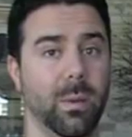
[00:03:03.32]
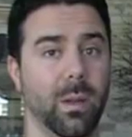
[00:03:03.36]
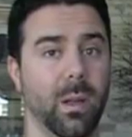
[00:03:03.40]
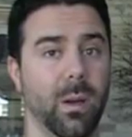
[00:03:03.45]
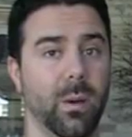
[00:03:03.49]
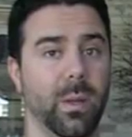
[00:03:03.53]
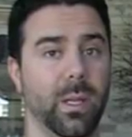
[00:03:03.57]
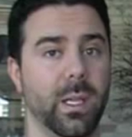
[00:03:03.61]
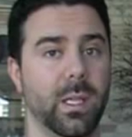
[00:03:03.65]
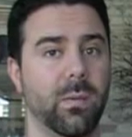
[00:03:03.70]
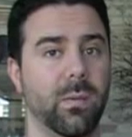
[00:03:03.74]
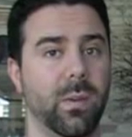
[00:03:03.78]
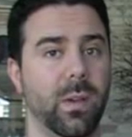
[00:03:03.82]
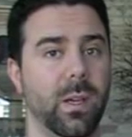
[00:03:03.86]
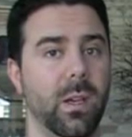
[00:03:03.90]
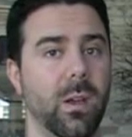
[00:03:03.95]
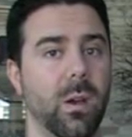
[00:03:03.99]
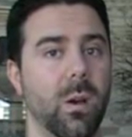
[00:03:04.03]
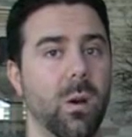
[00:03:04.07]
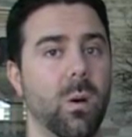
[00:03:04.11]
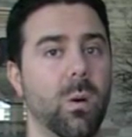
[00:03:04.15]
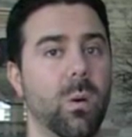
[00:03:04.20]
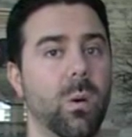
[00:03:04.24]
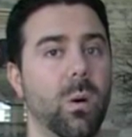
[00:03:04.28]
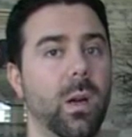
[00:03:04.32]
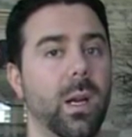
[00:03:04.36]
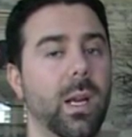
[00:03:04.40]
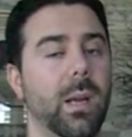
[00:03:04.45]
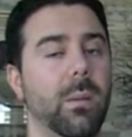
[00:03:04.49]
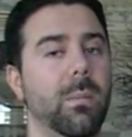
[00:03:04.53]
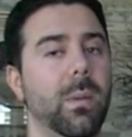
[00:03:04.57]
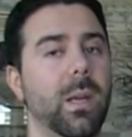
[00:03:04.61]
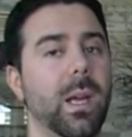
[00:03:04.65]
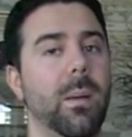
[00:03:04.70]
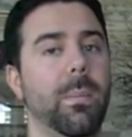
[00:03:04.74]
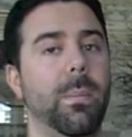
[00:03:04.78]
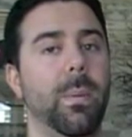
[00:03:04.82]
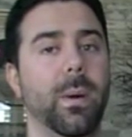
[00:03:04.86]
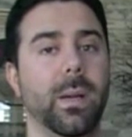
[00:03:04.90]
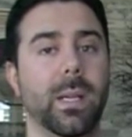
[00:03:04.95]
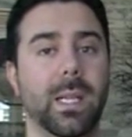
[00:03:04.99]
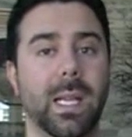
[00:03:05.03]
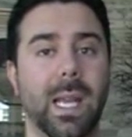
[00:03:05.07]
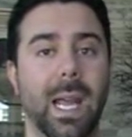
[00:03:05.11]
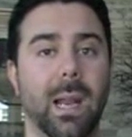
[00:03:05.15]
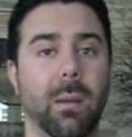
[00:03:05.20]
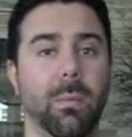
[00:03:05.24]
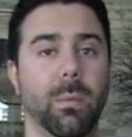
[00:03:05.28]
below this video or hit me up
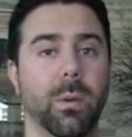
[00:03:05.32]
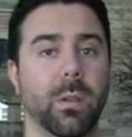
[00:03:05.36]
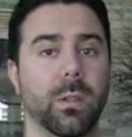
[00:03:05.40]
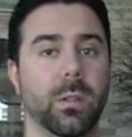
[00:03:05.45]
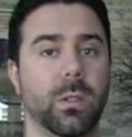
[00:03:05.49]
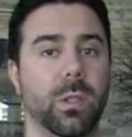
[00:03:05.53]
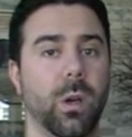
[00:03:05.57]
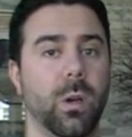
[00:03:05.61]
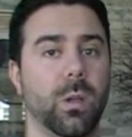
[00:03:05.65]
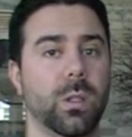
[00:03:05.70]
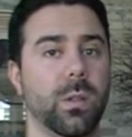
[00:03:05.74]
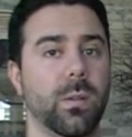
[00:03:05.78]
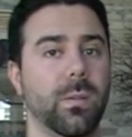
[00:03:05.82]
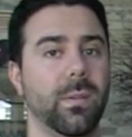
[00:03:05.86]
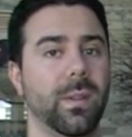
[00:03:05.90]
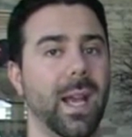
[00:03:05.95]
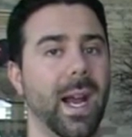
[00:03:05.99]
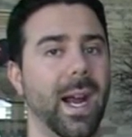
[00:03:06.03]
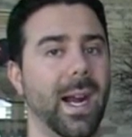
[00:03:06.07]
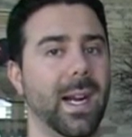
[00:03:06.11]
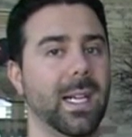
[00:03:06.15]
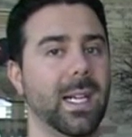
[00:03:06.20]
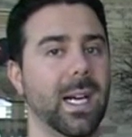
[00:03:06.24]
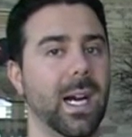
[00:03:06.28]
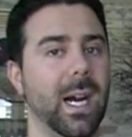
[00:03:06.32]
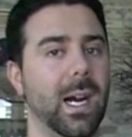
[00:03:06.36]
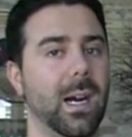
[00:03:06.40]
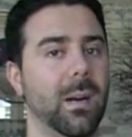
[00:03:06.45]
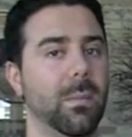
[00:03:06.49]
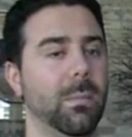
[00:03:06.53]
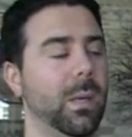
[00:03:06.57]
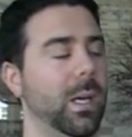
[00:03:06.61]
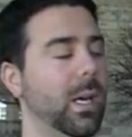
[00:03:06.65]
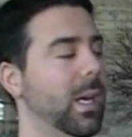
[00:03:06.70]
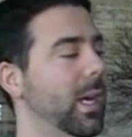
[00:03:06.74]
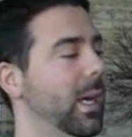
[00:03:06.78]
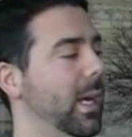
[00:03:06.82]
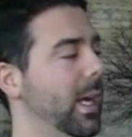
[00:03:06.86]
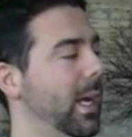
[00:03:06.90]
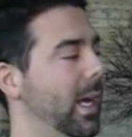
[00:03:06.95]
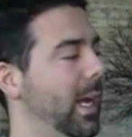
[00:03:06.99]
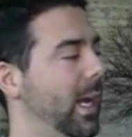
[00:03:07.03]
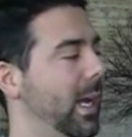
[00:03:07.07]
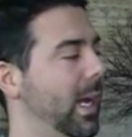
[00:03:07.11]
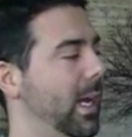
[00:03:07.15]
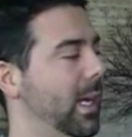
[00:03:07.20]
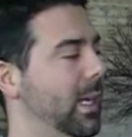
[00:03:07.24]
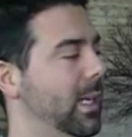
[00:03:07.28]
on GabrielJoseph.com.
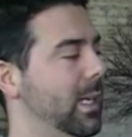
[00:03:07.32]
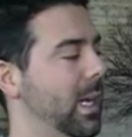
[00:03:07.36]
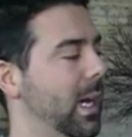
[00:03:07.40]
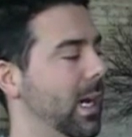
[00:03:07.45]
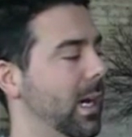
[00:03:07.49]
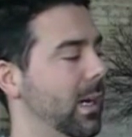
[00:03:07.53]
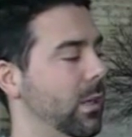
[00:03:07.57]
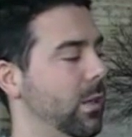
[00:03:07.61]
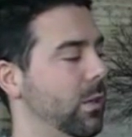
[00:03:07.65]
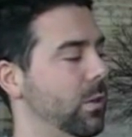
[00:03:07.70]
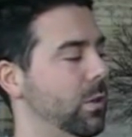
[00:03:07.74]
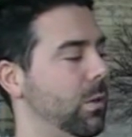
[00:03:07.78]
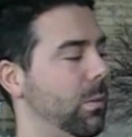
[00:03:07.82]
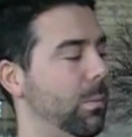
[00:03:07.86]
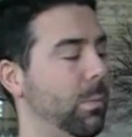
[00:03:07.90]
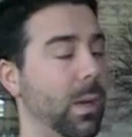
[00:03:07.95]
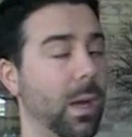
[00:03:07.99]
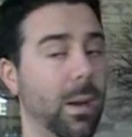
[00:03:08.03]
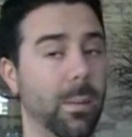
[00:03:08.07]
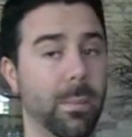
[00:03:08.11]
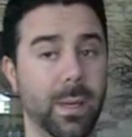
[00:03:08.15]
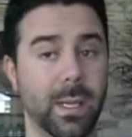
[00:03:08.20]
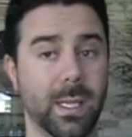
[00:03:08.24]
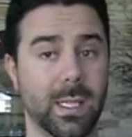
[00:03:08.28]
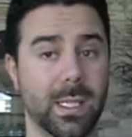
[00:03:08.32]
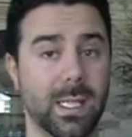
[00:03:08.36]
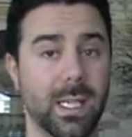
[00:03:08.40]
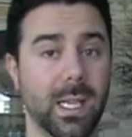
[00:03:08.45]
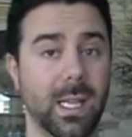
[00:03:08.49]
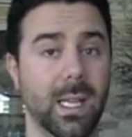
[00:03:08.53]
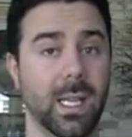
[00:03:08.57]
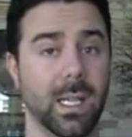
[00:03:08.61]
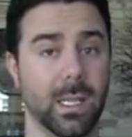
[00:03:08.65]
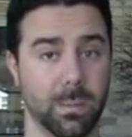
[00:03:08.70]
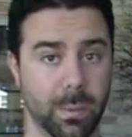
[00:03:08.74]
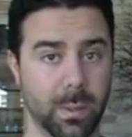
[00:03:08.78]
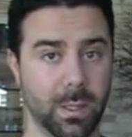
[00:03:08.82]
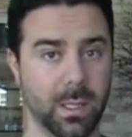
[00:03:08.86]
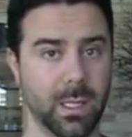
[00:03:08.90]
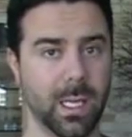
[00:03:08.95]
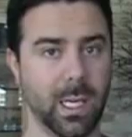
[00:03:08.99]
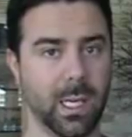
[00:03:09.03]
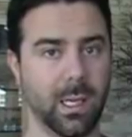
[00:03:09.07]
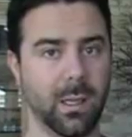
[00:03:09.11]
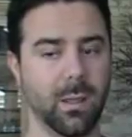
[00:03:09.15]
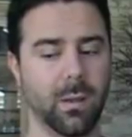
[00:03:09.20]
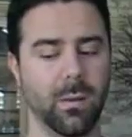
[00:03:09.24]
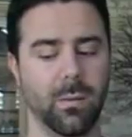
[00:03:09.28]
And you should be able to see this
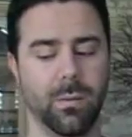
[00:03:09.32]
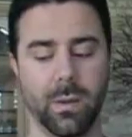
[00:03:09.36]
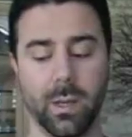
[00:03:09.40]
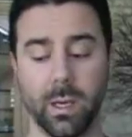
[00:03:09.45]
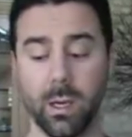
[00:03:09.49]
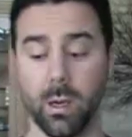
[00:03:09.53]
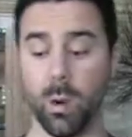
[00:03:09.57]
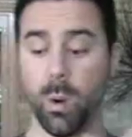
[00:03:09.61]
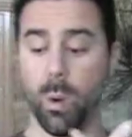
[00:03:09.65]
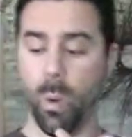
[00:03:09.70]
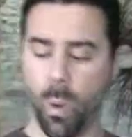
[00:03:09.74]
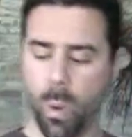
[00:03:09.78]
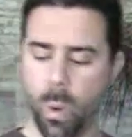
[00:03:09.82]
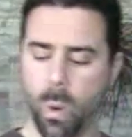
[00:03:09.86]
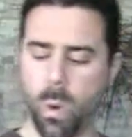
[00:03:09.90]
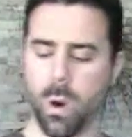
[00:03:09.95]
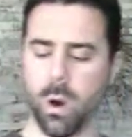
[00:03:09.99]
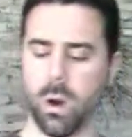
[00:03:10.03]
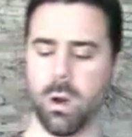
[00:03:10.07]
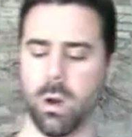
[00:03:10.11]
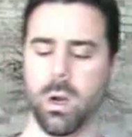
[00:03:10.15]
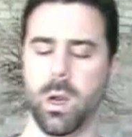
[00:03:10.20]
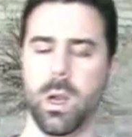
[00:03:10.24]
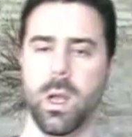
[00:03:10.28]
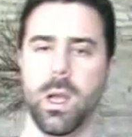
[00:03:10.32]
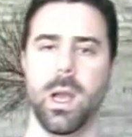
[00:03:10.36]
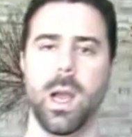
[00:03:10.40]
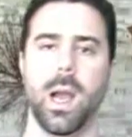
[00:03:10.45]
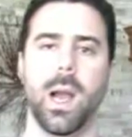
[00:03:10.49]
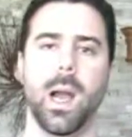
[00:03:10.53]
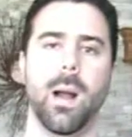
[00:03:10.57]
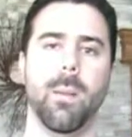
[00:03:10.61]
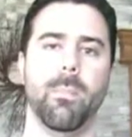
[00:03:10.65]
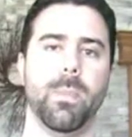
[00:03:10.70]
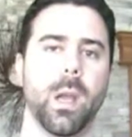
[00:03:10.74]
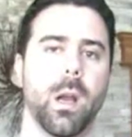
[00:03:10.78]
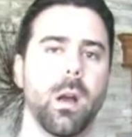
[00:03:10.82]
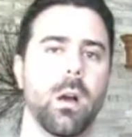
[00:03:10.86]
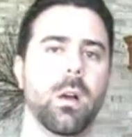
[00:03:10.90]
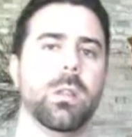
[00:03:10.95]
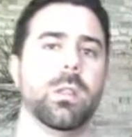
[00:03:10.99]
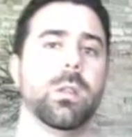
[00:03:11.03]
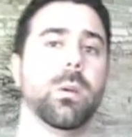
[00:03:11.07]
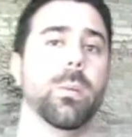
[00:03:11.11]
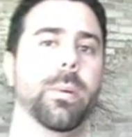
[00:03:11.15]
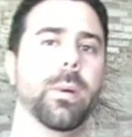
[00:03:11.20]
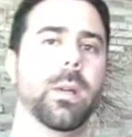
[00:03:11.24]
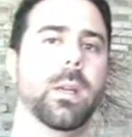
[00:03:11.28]
particular video, or
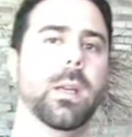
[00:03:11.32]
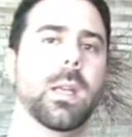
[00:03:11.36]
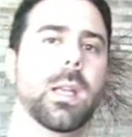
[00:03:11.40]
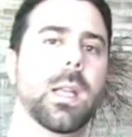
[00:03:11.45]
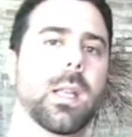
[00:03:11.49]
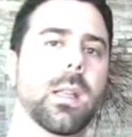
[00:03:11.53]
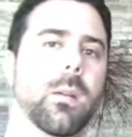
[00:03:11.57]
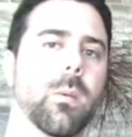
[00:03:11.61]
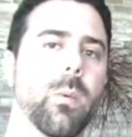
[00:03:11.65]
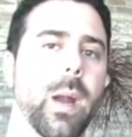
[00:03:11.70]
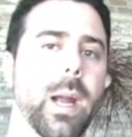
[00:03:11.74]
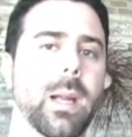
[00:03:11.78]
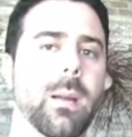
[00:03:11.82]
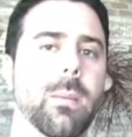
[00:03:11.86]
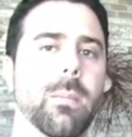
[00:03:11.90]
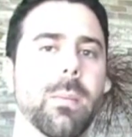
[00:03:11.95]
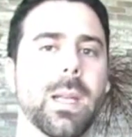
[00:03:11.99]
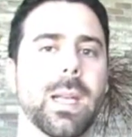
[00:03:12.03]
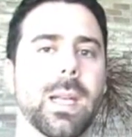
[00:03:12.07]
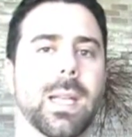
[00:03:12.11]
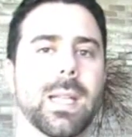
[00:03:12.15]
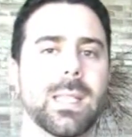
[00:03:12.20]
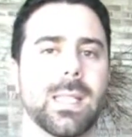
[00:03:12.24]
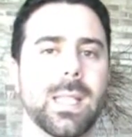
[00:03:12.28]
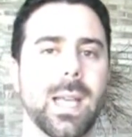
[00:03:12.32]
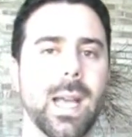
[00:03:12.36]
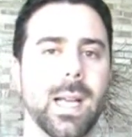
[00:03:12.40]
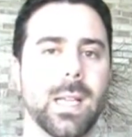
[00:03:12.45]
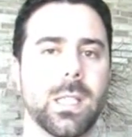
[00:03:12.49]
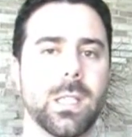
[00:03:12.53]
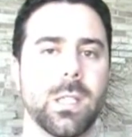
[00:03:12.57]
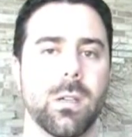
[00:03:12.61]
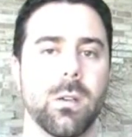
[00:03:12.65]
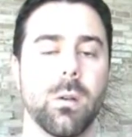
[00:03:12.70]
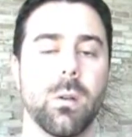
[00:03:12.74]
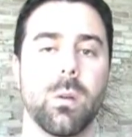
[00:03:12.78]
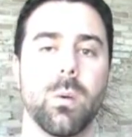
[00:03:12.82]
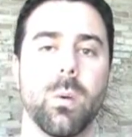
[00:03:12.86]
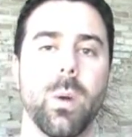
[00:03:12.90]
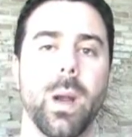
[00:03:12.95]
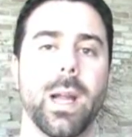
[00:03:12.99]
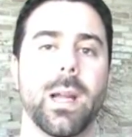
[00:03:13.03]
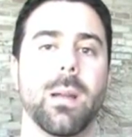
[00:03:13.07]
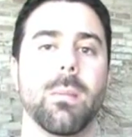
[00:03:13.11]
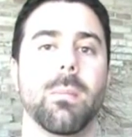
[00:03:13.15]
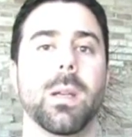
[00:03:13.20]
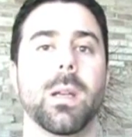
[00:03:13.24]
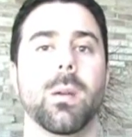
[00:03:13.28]
also put it in the recommended section or the
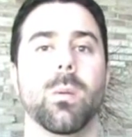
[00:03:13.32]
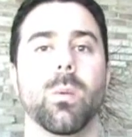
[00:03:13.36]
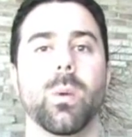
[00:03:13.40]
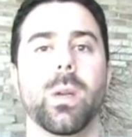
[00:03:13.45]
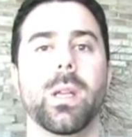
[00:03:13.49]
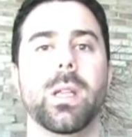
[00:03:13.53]
recommended